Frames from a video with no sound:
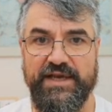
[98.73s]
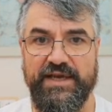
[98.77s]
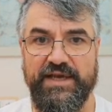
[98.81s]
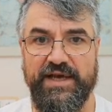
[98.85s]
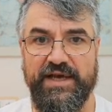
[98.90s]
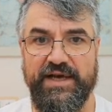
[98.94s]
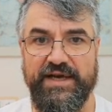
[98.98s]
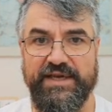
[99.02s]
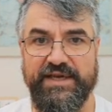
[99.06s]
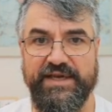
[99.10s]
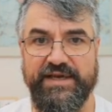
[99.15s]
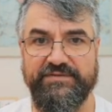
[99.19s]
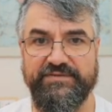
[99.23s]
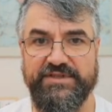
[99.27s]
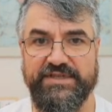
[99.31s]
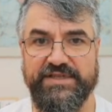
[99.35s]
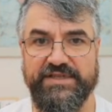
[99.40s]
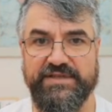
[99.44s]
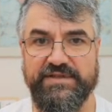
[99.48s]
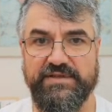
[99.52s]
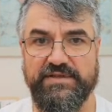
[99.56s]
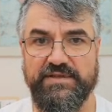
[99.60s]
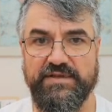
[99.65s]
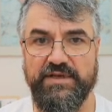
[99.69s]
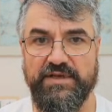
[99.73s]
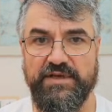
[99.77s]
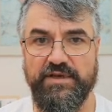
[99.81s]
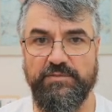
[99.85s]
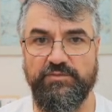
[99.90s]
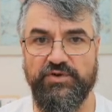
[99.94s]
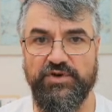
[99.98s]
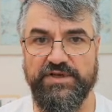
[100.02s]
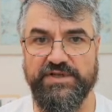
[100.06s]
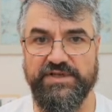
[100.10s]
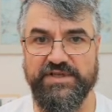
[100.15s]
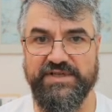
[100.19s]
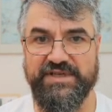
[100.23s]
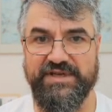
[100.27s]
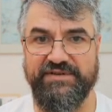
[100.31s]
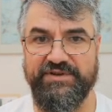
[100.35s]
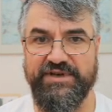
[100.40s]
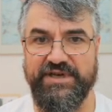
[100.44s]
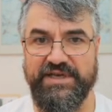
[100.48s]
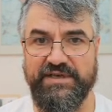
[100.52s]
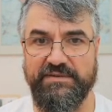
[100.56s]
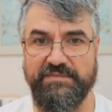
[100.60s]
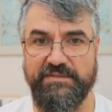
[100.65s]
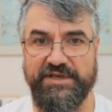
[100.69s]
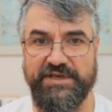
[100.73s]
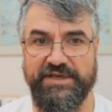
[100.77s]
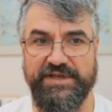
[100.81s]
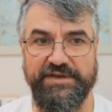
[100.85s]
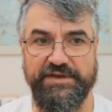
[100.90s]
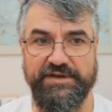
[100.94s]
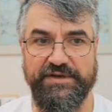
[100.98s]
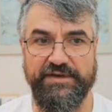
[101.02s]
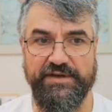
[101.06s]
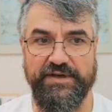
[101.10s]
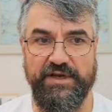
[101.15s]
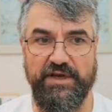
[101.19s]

I have this project available here